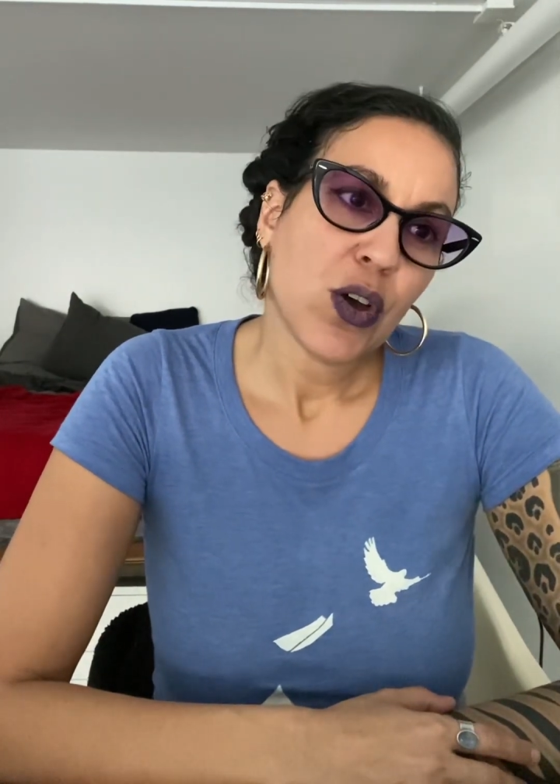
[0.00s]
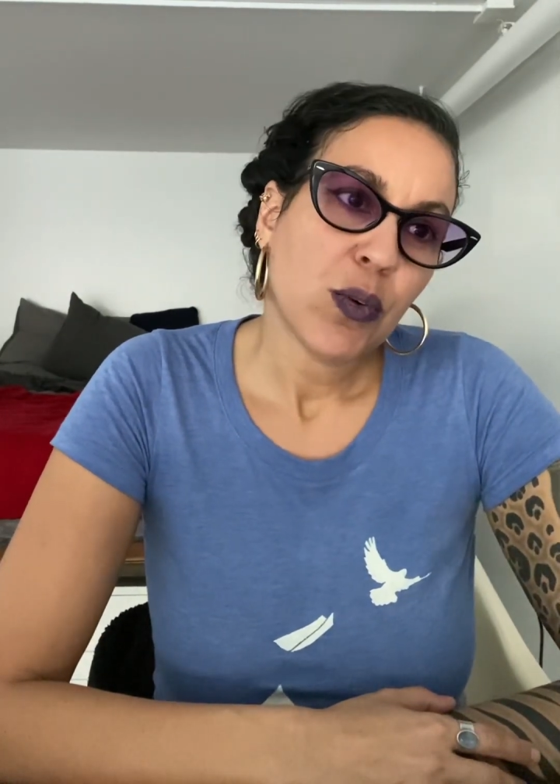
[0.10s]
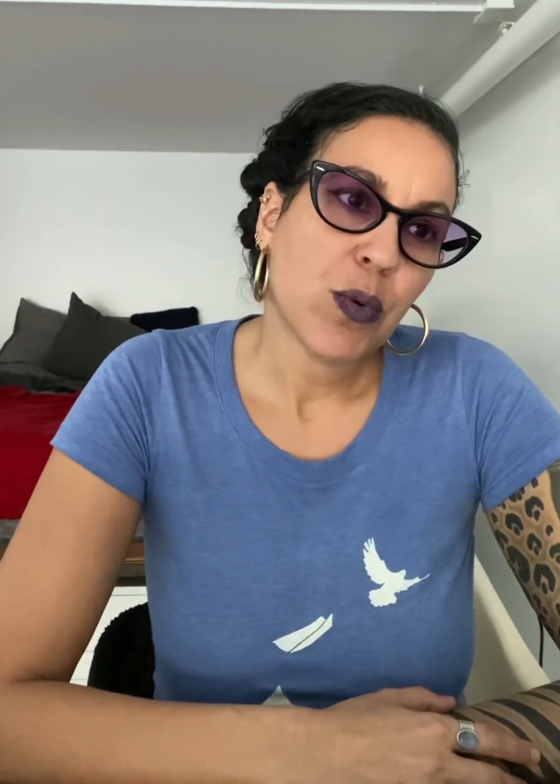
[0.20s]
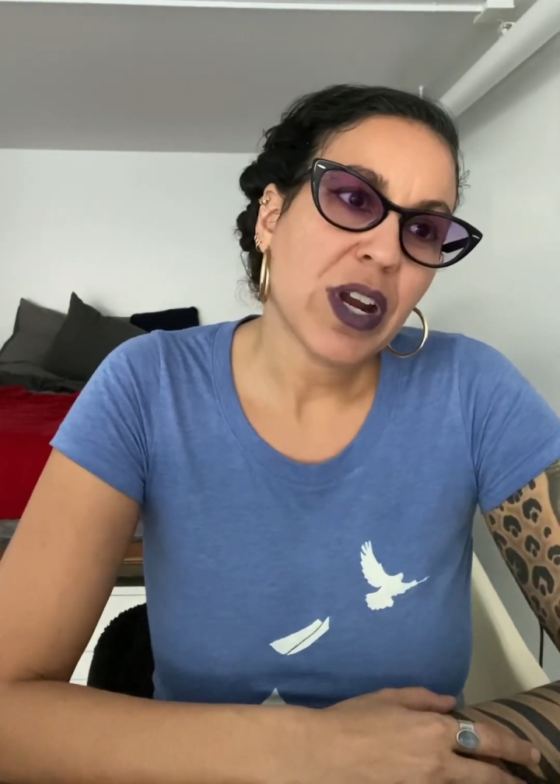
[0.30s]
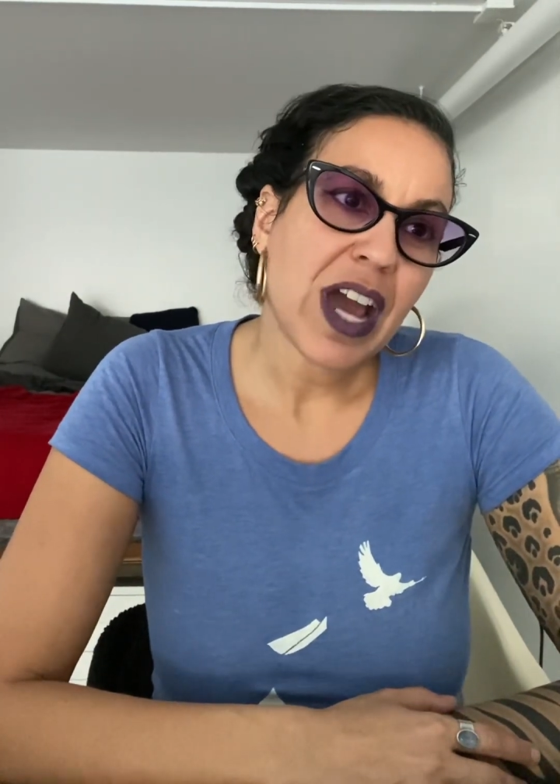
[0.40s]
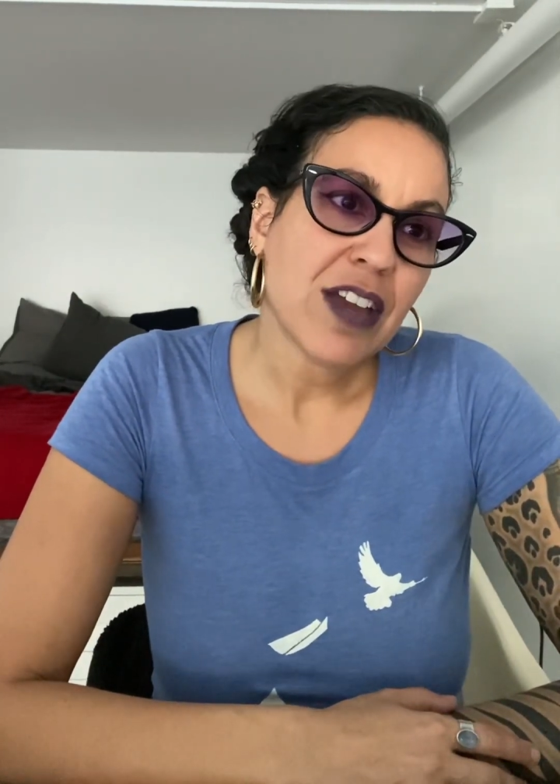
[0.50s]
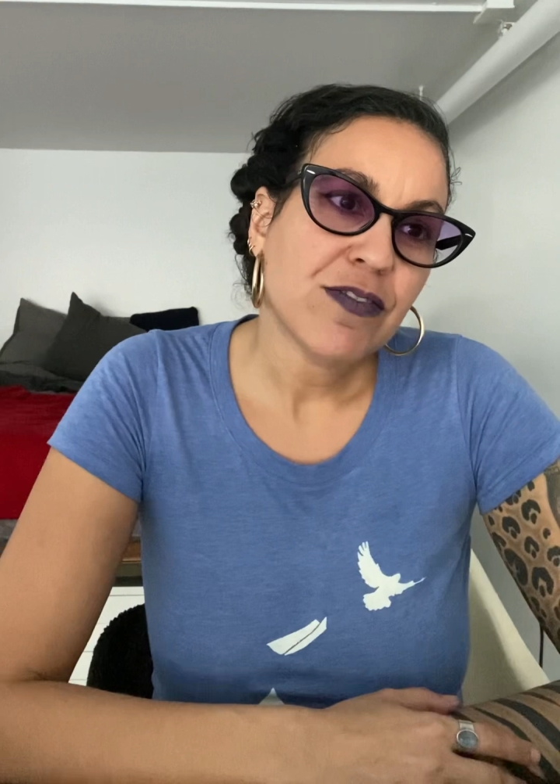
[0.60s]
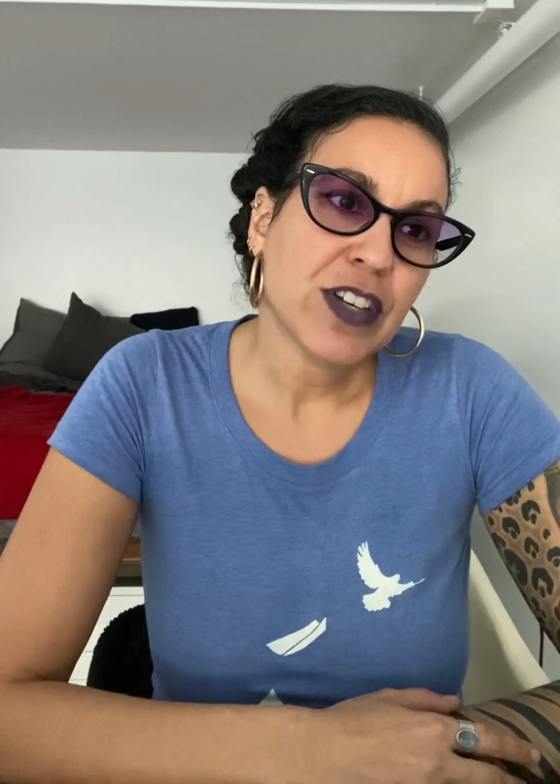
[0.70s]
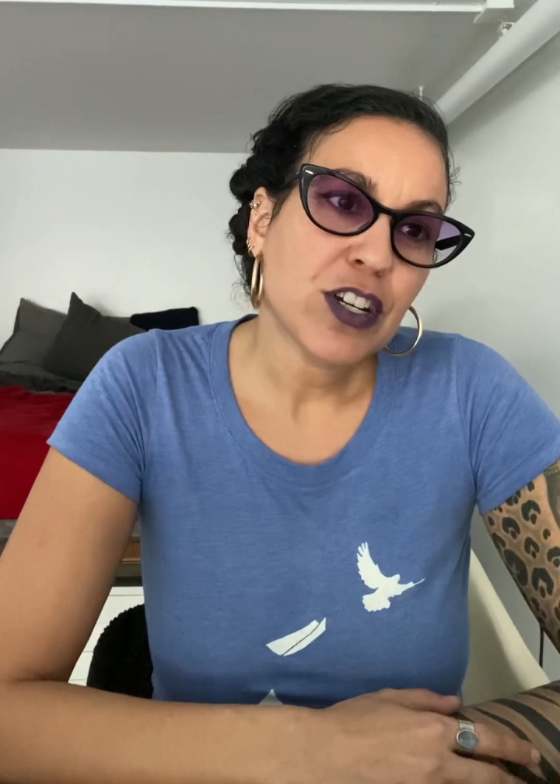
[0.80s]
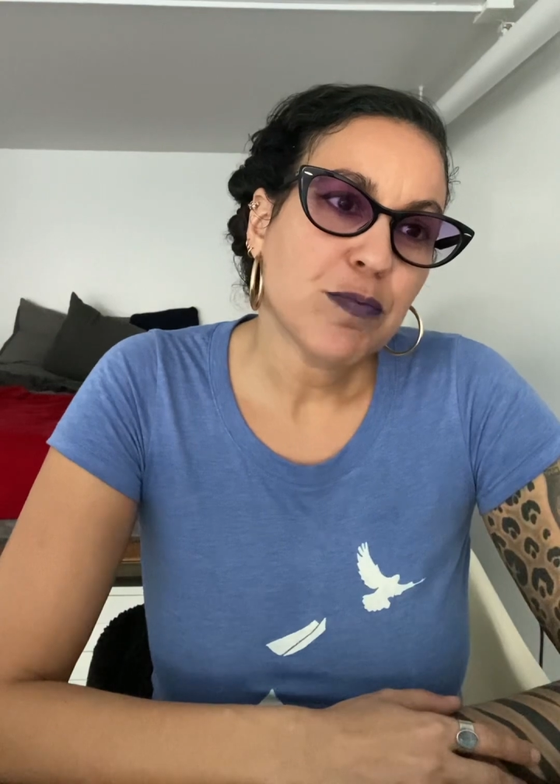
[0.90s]
What I
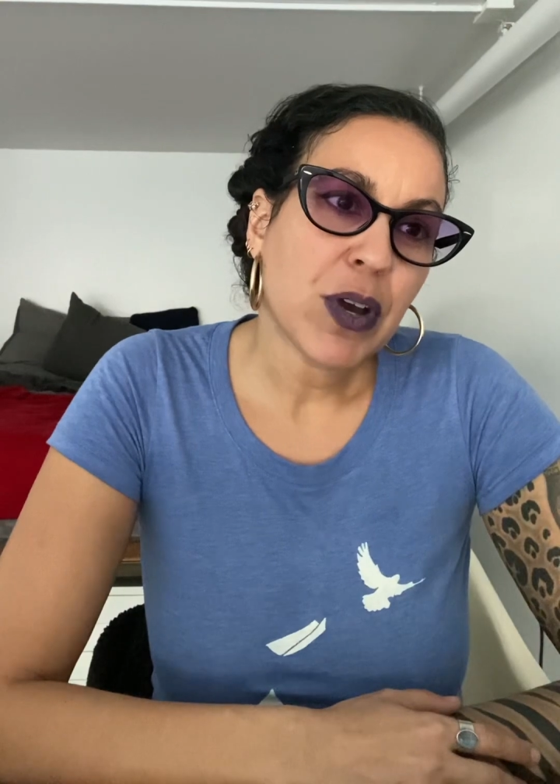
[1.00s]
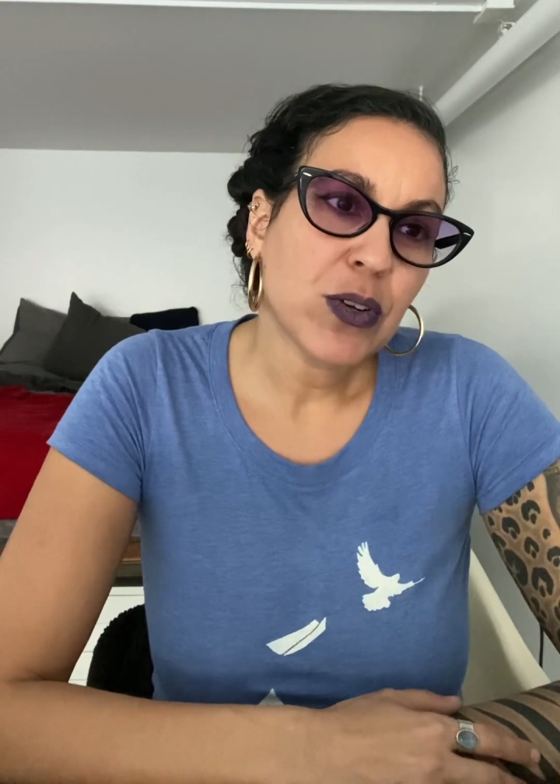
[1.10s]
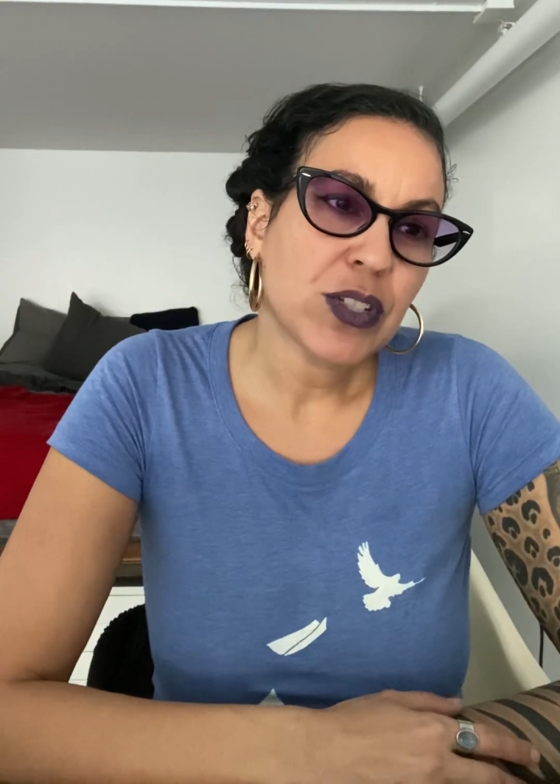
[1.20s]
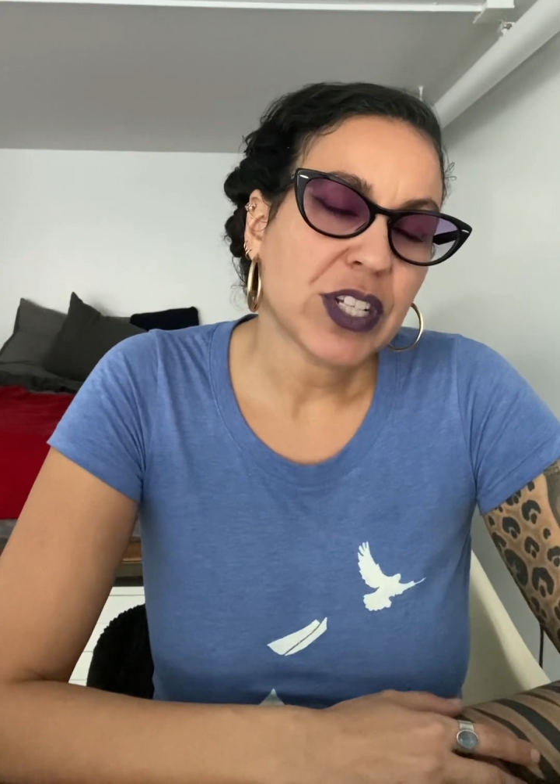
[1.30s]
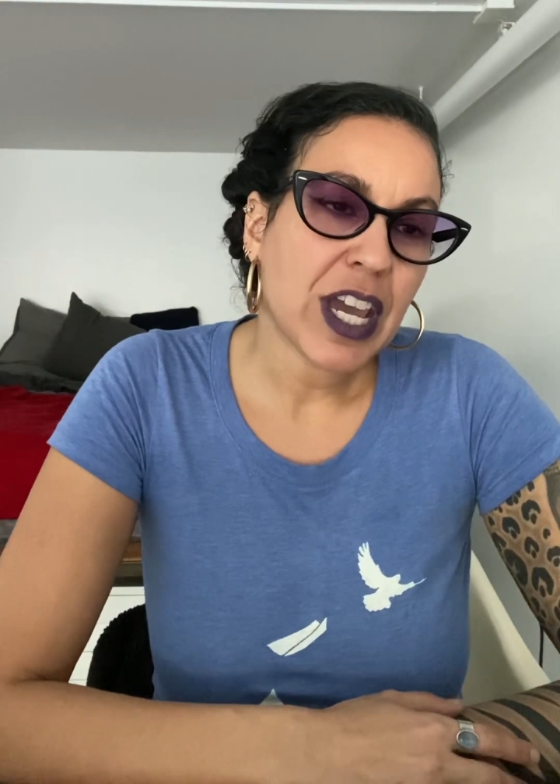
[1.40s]
feared most